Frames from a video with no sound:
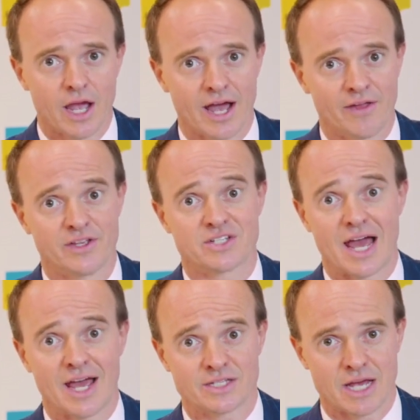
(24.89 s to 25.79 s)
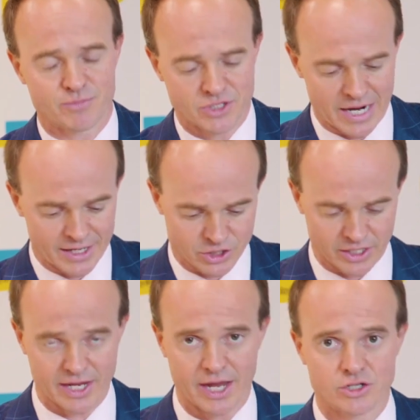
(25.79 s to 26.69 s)
that's as up to date as I
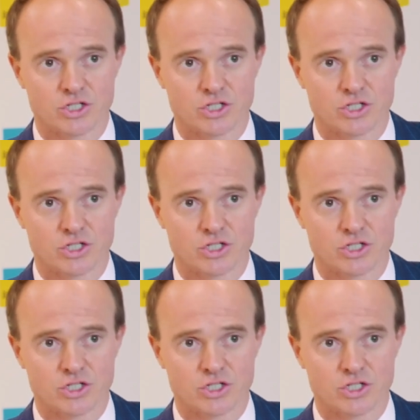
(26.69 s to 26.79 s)
can.